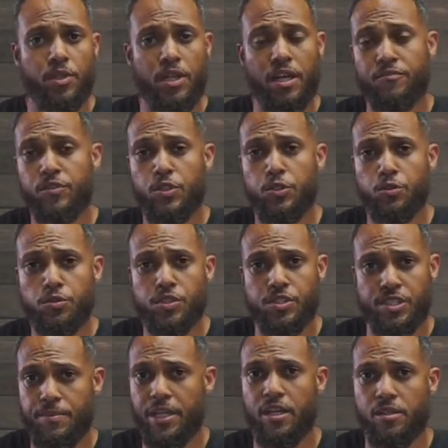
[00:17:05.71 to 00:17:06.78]
used
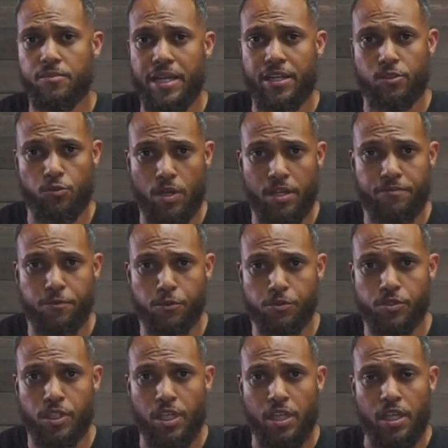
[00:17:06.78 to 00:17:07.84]
semi-automatic rifles